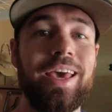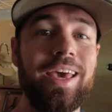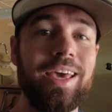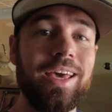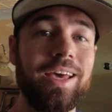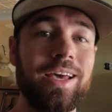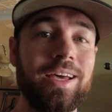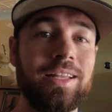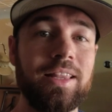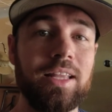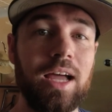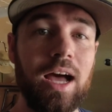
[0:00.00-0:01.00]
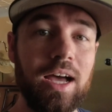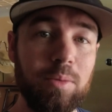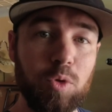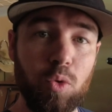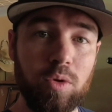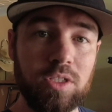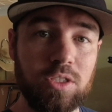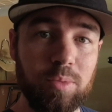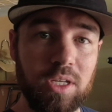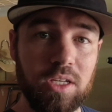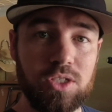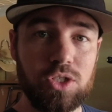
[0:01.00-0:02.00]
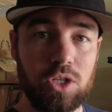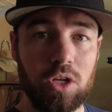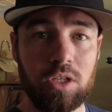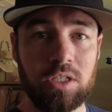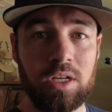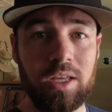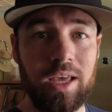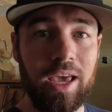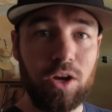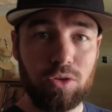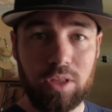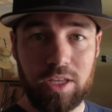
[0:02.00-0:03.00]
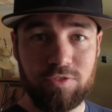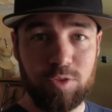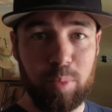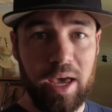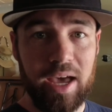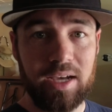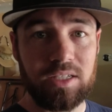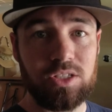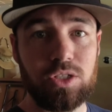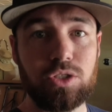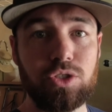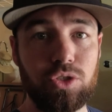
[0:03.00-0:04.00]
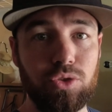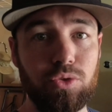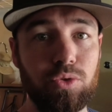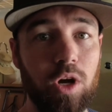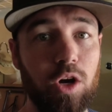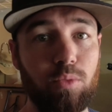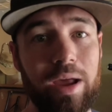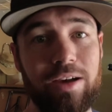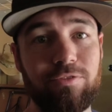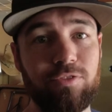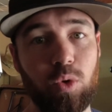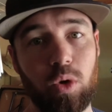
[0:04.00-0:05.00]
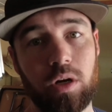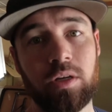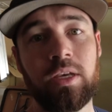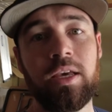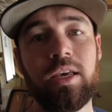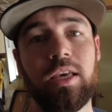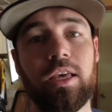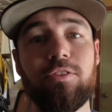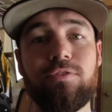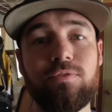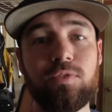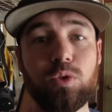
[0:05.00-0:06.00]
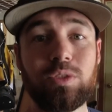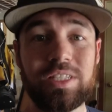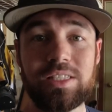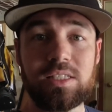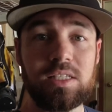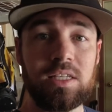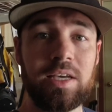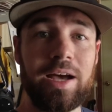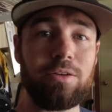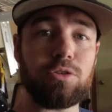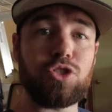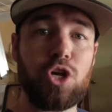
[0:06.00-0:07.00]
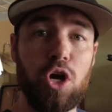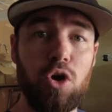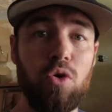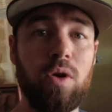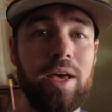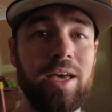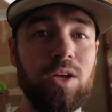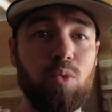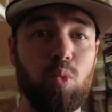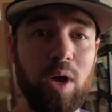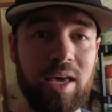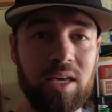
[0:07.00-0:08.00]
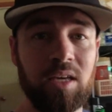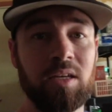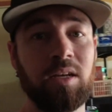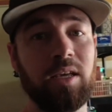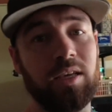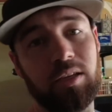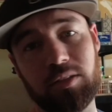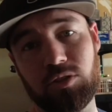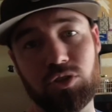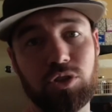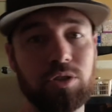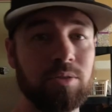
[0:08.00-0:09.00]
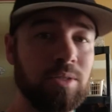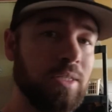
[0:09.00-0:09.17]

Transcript: and I'm going to be installing airlift bags to our RAV4. If you didn't see our tow and weighing and